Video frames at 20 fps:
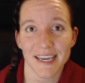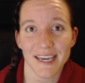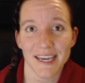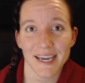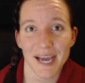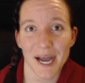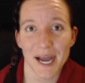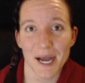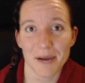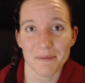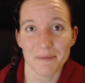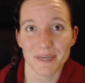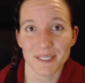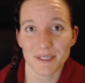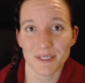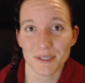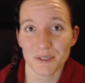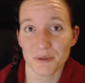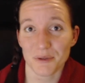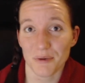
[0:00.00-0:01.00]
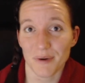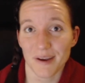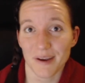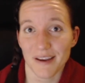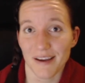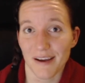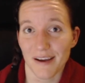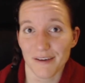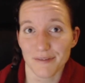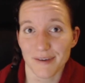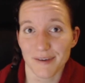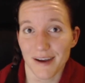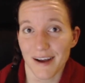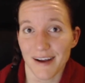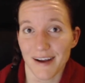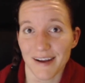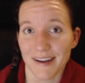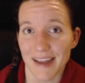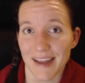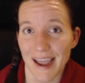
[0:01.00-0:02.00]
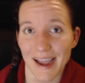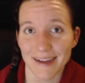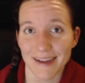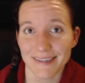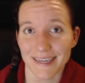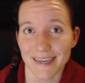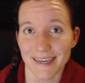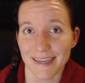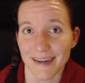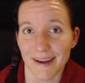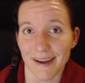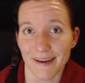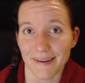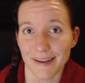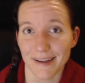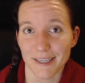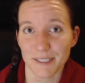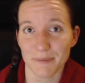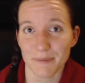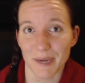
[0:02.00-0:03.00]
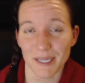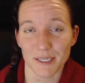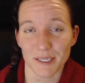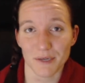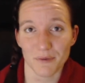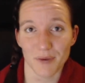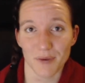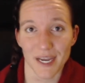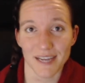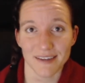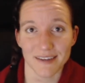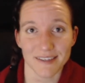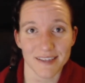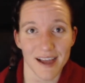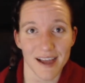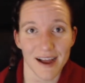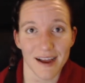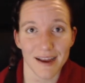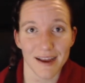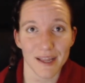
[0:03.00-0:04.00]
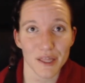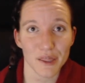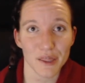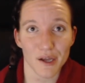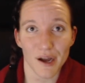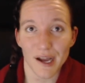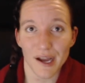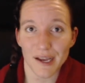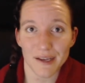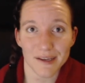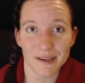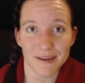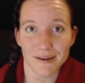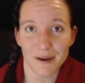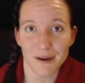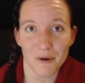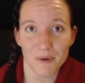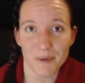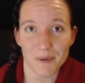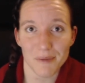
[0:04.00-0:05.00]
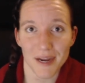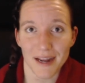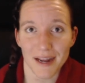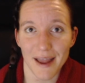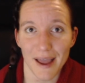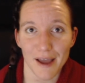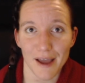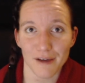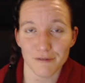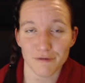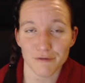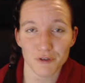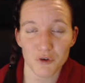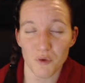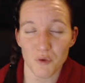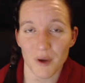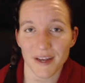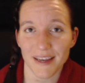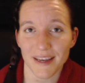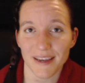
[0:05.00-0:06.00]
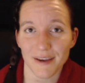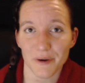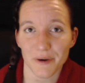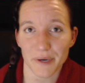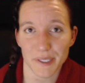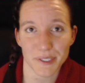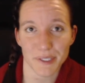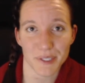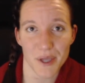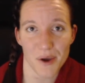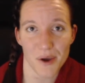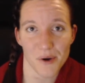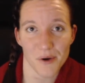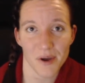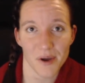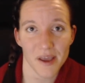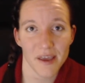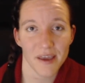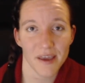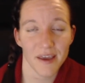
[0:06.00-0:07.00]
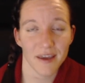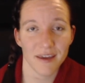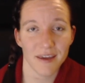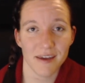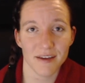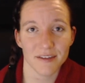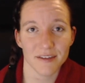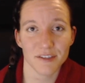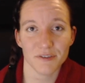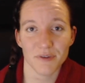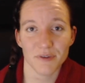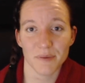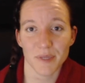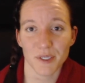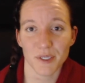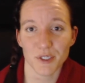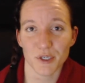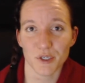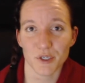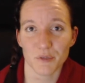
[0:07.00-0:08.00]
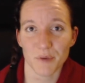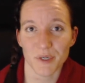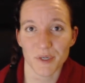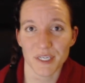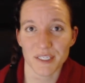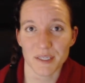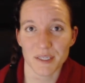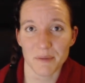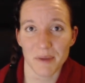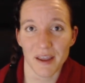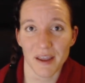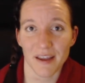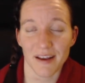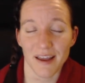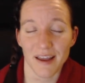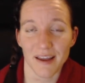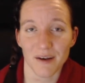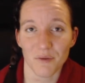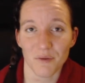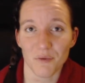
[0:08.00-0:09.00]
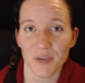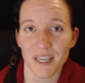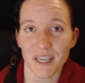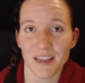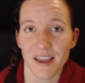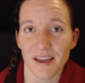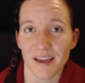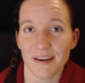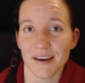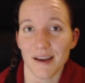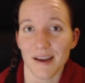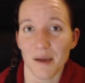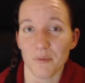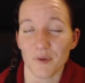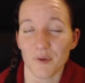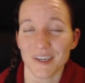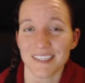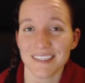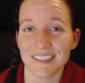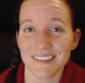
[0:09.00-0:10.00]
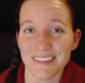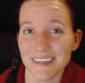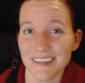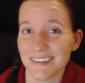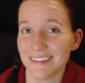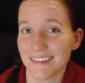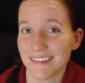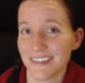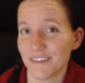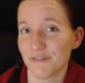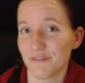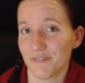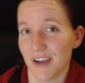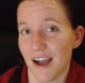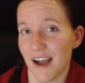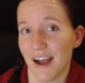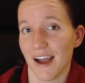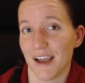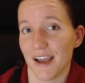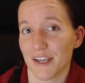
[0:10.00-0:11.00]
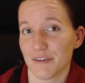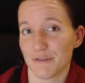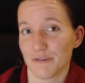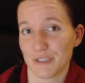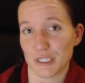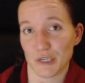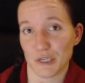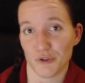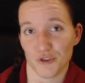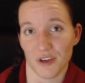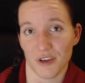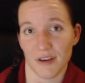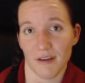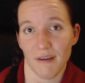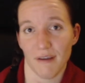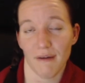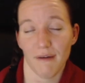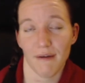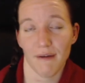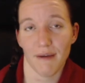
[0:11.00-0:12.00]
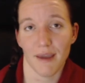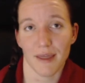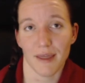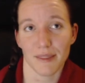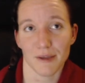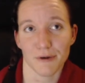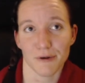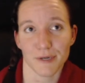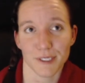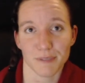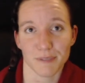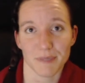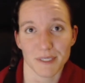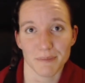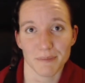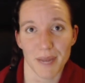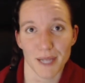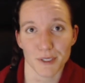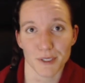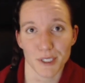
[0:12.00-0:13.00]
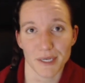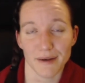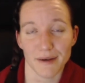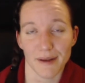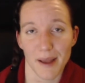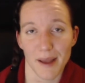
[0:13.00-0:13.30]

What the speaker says: it's a story of God acting in unexpected ways. I thought, we might have 20 or so kids from the church participate, and we ended up with 65 children in the Christmas pageant,